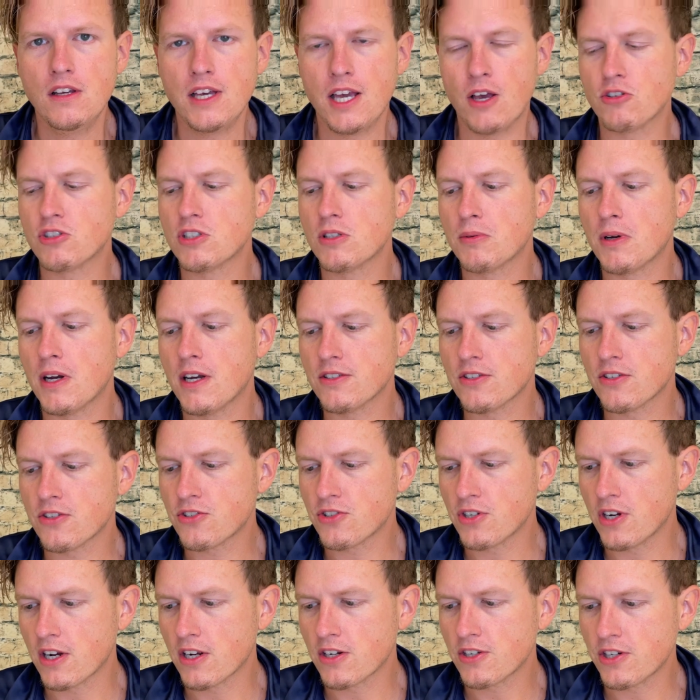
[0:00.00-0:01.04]
Hey, what's up guys, it's
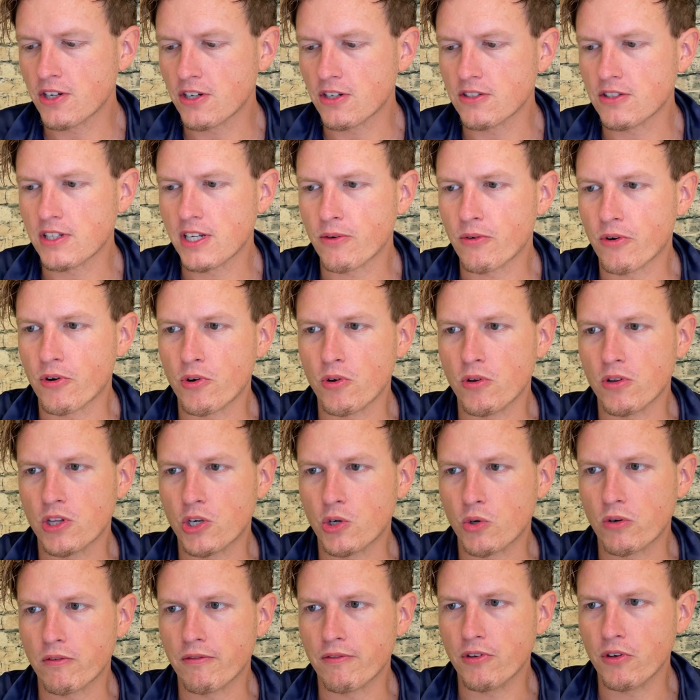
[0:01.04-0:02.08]
Josh here. Today I'm going to do a
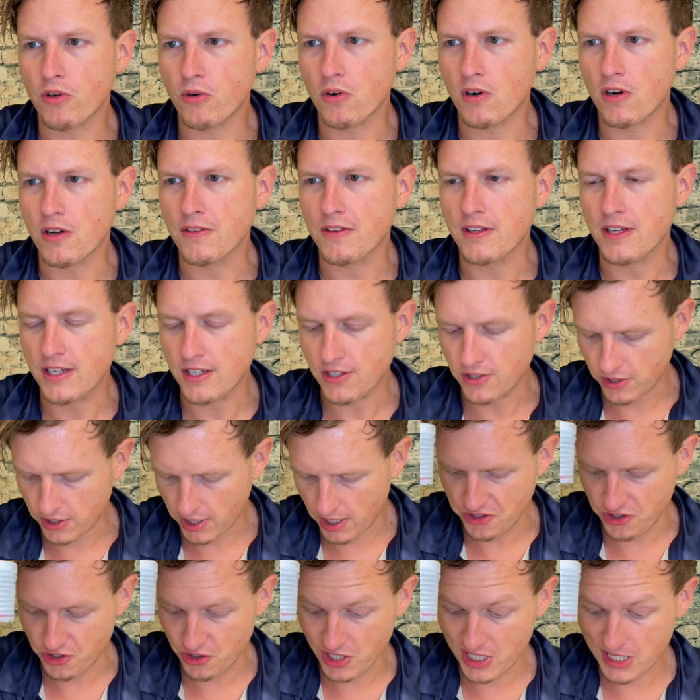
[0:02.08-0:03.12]
little review on this
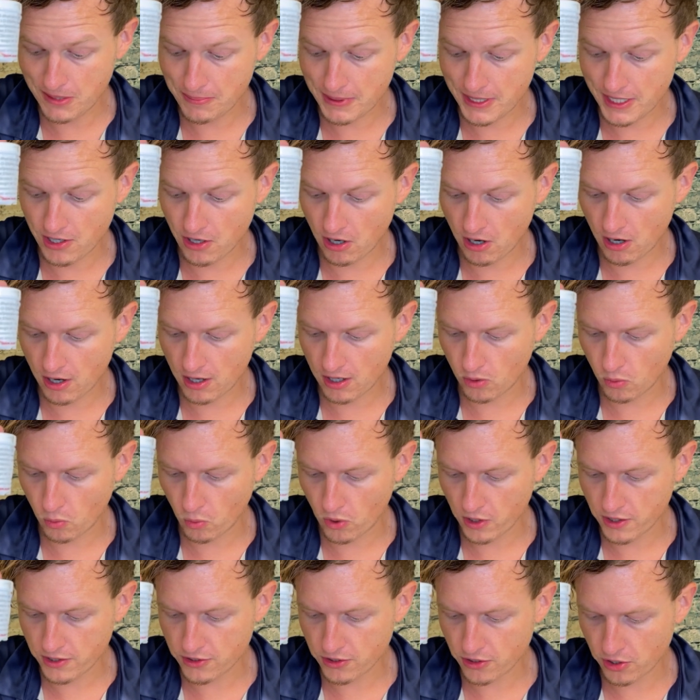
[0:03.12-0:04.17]

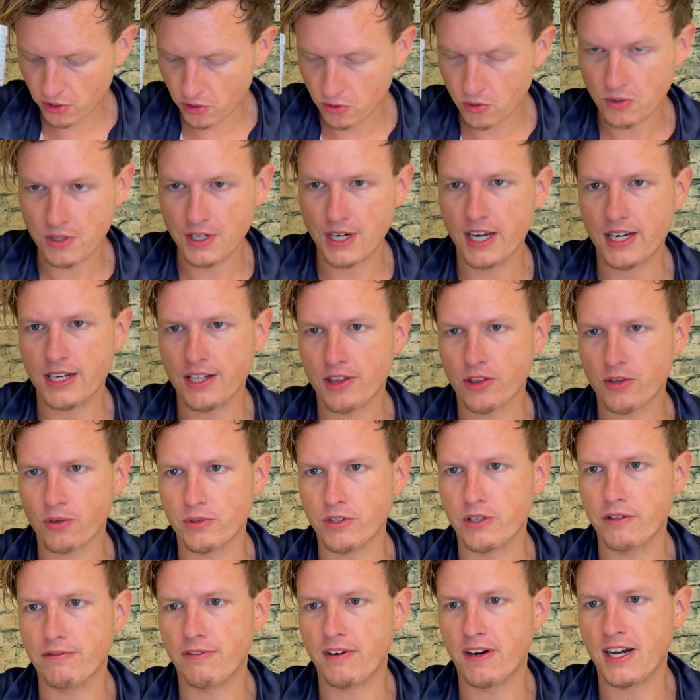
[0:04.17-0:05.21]

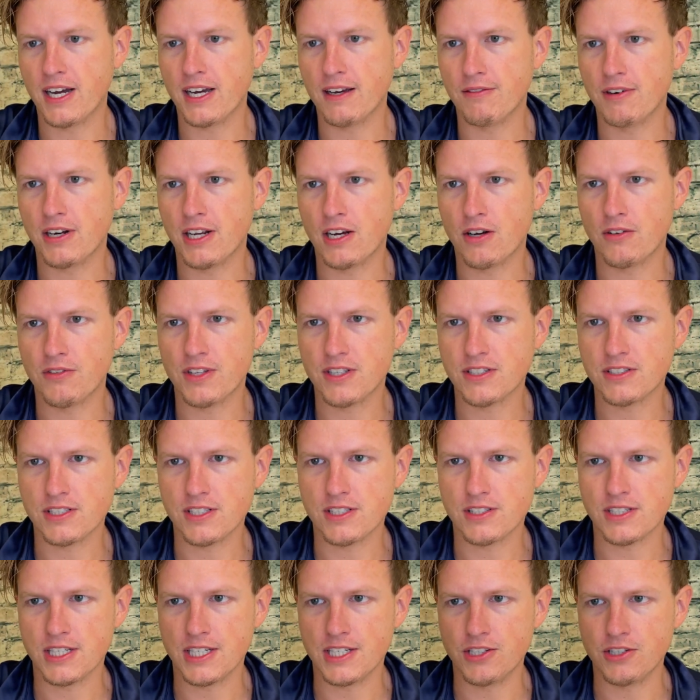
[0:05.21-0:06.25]
GBR12935. Now, this
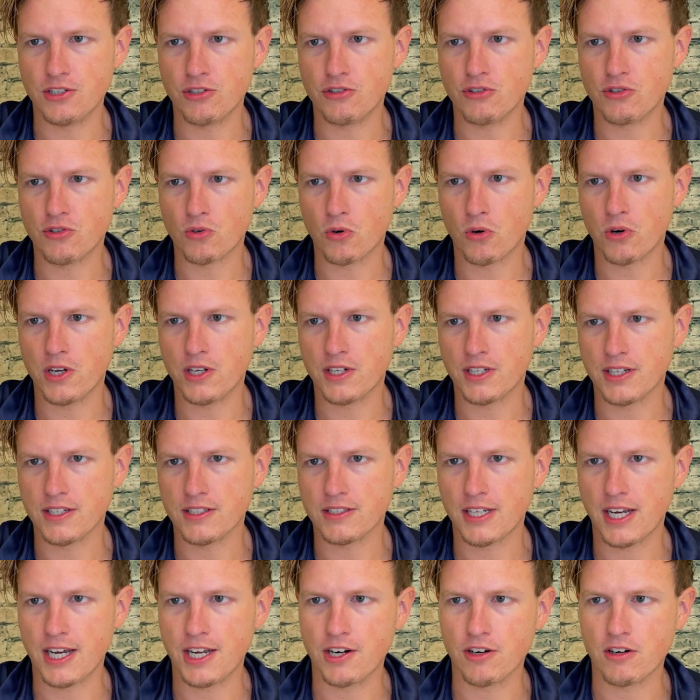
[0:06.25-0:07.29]
is a destroyed
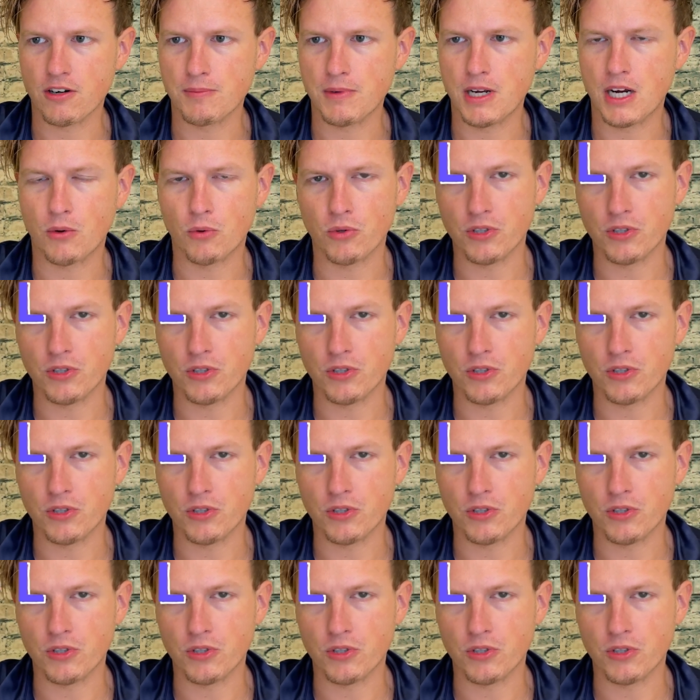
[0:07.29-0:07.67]
container. I'm not